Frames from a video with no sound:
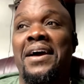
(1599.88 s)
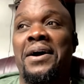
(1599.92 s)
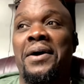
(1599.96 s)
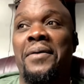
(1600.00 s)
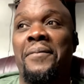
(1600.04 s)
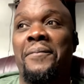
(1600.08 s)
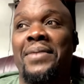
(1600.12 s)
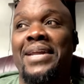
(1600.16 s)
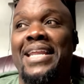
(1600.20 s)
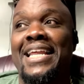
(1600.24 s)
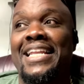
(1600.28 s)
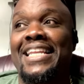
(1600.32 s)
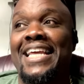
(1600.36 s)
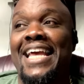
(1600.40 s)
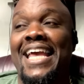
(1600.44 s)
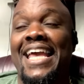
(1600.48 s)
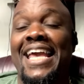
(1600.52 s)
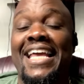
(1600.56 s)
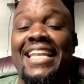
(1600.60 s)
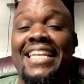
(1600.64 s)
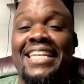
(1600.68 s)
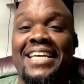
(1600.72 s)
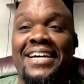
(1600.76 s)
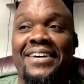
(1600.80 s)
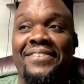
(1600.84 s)
But at the
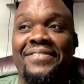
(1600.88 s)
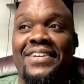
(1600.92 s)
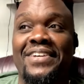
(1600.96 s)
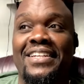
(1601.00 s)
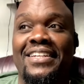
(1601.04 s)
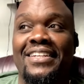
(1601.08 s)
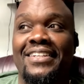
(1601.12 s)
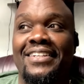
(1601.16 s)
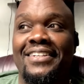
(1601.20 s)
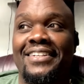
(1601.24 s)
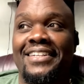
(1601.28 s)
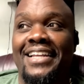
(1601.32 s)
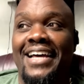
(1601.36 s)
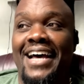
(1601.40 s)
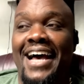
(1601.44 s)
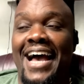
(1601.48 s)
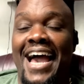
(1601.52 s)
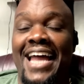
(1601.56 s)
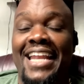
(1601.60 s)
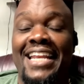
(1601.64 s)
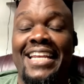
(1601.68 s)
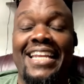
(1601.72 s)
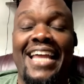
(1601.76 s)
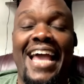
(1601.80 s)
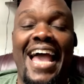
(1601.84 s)
end of it, I
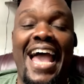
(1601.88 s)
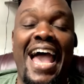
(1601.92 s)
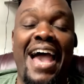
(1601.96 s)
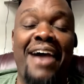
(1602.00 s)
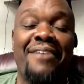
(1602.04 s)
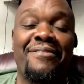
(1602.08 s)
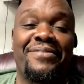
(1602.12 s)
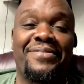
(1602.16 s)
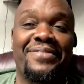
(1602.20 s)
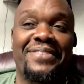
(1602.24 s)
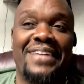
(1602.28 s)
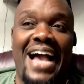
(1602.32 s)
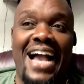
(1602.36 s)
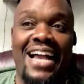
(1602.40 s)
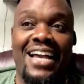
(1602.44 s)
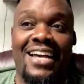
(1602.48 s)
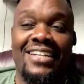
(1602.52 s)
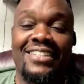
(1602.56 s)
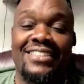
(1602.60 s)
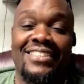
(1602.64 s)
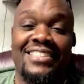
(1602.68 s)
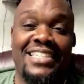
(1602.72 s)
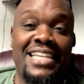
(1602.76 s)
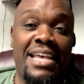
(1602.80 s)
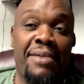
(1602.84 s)

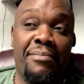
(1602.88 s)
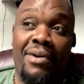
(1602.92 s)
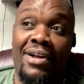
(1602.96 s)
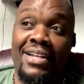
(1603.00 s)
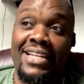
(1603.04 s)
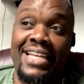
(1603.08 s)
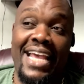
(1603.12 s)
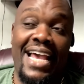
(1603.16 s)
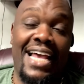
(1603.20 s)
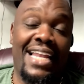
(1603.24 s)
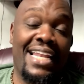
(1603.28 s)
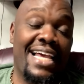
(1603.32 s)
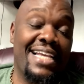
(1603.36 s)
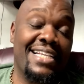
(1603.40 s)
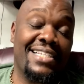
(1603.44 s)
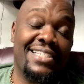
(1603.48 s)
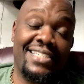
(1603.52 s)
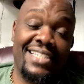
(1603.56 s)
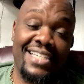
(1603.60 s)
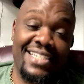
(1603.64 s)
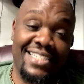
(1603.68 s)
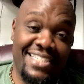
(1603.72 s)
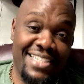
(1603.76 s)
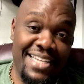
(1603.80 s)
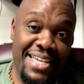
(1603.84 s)
couldn't tip. I only had like
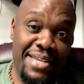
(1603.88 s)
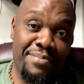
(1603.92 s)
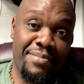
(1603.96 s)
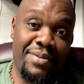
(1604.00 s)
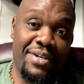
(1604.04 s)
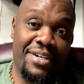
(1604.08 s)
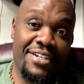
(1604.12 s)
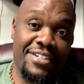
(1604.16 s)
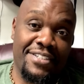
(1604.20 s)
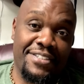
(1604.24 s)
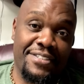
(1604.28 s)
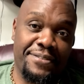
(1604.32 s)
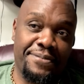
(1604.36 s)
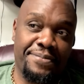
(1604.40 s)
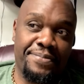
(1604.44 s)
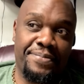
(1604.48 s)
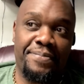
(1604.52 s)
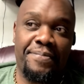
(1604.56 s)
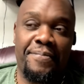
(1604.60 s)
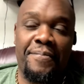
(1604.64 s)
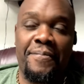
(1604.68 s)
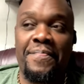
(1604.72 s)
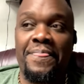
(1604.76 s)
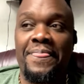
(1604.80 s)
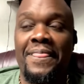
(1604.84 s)
$16.
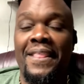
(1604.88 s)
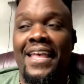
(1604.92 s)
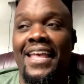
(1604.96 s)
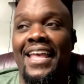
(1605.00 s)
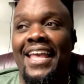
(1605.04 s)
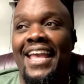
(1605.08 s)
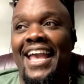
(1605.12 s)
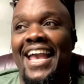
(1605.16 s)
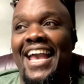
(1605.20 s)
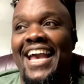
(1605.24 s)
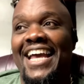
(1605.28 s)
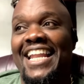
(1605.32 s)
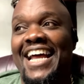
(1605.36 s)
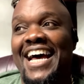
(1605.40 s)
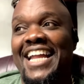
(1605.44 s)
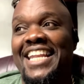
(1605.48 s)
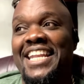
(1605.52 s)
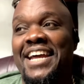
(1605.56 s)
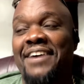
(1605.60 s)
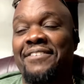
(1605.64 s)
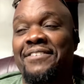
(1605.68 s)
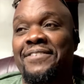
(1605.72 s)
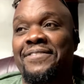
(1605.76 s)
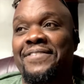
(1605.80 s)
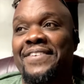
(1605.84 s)
And I'll
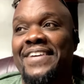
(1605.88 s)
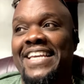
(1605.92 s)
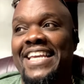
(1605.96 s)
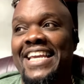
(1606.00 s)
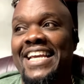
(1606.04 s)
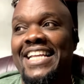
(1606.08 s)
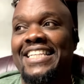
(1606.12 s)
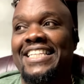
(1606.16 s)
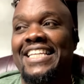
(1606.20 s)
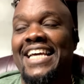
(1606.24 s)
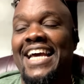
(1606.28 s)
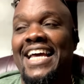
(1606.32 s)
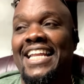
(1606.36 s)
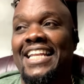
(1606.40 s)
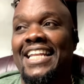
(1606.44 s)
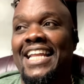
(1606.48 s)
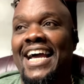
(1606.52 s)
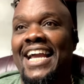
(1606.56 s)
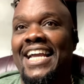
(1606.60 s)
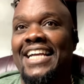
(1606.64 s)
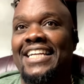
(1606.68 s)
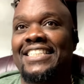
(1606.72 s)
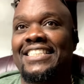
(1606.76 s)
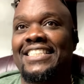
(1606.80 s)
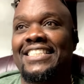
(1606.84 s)
never forget that.
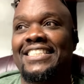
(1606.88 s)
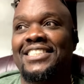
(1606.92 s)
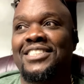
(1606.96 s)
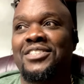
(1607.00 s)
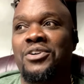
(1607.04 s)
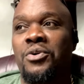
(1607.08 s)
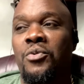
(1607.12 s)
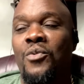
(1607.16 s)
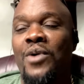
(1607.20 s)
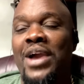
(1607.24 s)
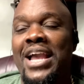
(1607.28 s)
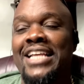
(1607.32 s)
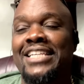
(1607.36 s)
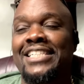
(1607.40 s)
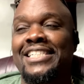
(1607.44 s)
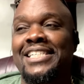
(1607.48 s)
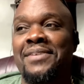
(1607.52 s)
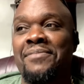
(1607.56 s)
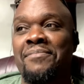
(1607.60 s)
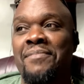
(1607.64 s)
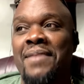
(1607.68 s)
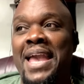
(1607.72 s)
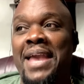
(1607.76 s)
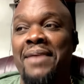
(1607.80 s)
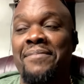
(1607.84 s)
Like the way she
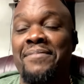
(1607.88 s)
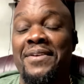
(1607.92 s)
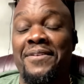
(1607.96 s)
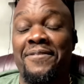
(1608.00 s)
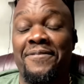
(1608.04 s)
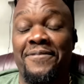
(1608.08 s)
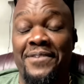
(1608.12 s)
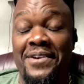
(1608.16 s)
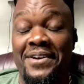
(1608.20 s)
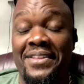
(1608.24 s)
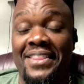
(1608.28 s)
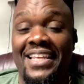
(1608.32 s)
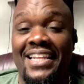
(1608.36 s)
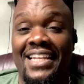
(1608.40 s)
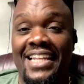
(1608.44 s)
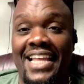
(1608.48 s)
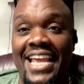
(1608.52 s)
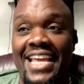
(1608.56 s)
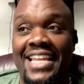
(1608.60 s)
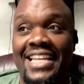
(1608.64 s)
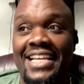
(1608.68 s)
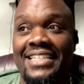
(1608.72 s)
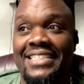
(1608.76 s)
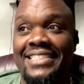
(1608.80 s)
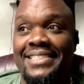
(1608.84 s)
made me feel, the
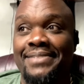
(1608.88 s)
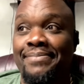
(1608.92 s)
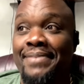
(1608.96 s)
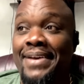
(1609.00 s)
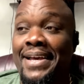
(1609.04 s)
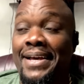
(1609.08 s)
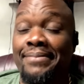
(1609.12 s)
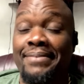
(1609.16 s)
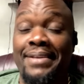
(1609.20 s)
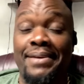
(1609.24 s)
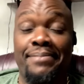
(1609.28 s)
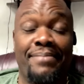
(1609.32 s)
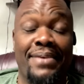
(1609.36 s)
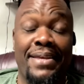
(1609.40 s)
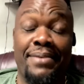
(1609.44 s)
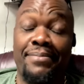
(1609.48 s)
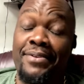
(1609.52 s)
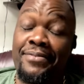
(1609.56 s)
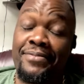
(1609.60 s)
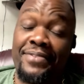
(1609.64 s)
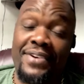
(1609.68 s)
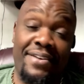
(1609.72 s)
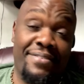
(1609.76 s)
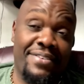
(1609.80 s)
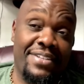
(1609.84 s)
lady, I said, "Ma'am, they beat me
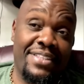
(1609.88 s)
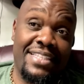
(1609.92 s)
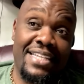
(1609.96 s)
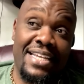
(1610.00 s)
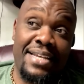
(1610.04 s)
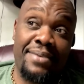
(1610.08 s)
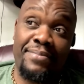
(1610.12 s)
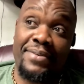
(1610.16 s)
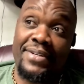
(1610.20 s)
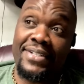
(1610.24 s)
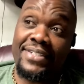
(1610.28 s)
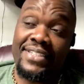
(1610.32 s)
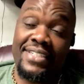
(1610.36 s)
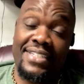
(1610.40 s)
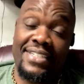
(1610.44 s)
for everything, but